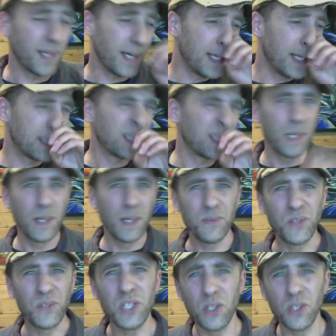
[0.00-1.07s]
is
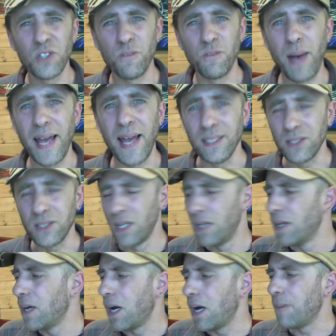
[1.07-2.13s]
the use of paint.
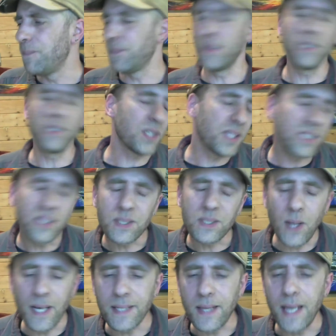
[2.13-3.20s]
It's
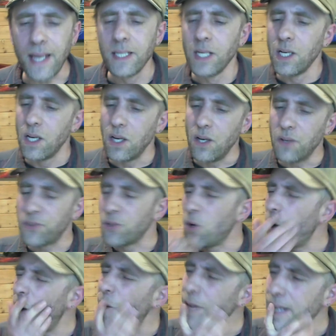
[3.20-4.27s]
like they
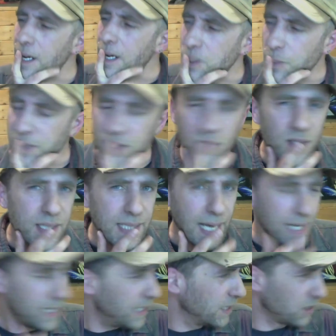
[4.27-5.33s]
thought, oh yeah, so we can do this
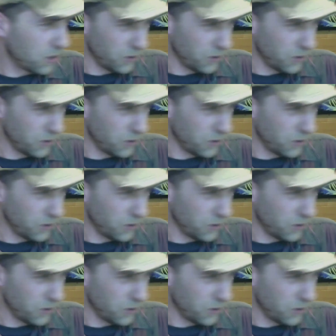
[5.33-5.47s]
analytical